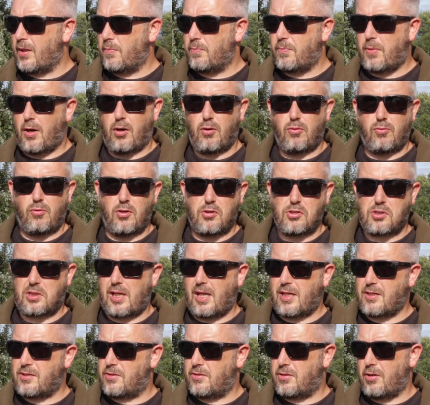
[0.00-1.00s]
polarized
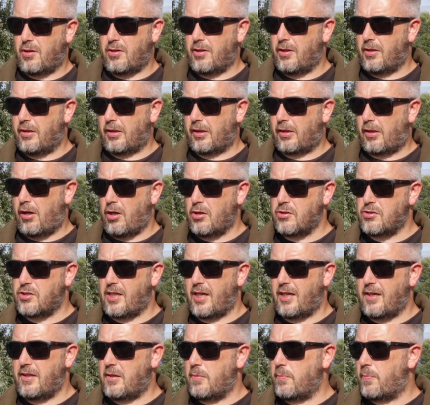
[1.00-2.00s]
glasses on and I can't
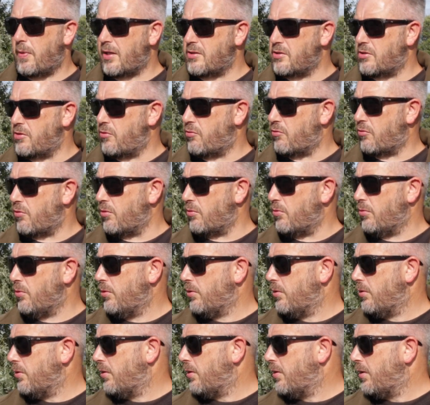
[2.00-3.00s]
see anything passing through.
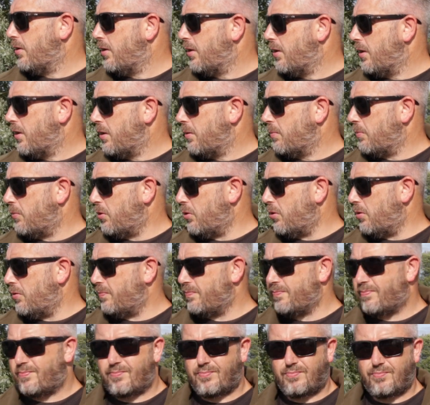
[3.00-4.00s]
But
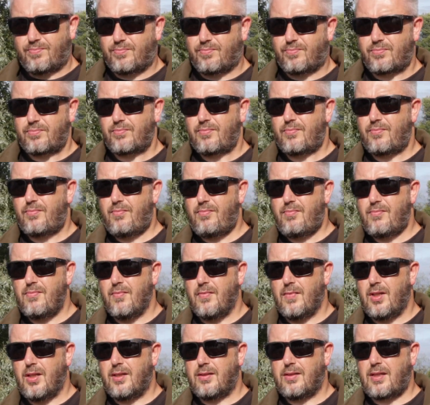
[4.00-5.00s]

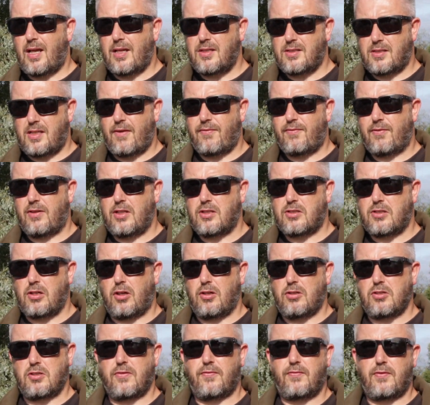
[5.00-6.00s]
that is definitely
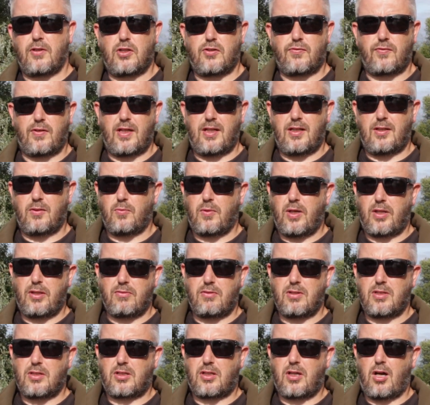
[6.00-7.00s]
signs of fish feeding,
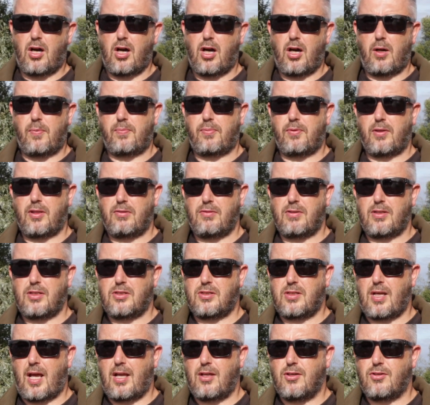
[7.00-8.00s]
whether it's carp, whether it's
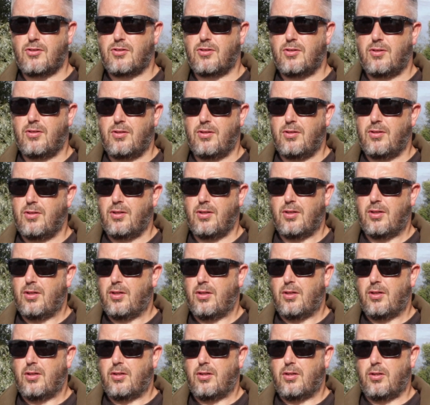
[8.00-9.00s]
tench,
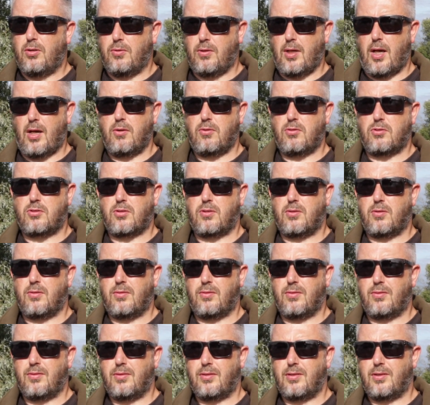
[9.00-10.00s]
who knows.
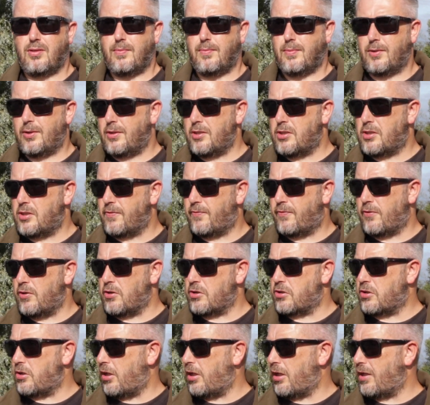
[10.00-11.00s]
But it's the
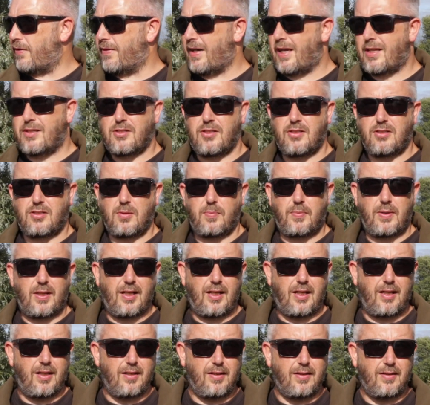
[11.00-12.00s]
first sign I've had since I've been
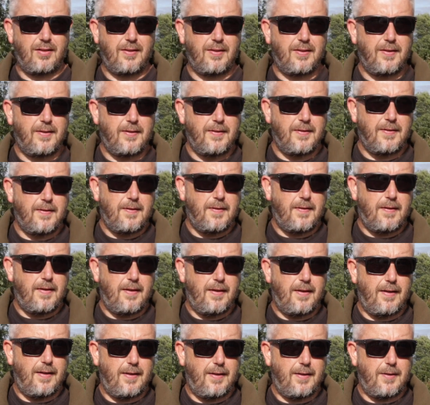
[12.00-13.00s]
here.
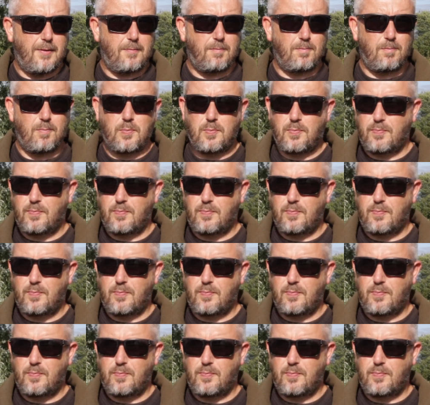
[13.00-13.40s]
And